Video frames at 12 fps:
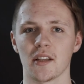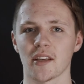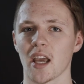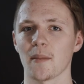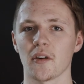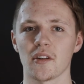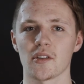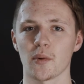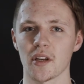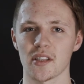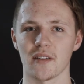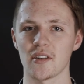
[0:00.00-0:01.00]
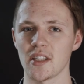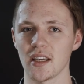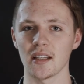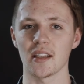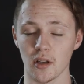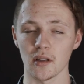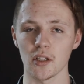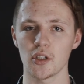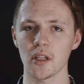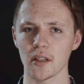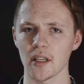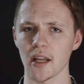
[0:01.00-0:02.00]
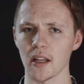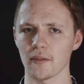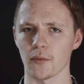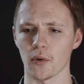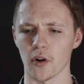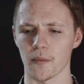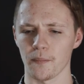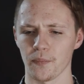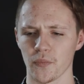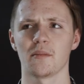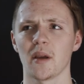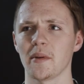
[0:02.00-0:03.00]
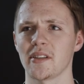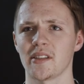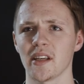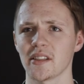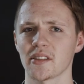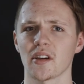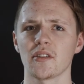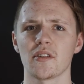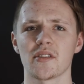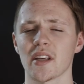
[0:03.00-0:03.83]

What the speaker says: It came out in 2017. You can legit get it for maybe $600,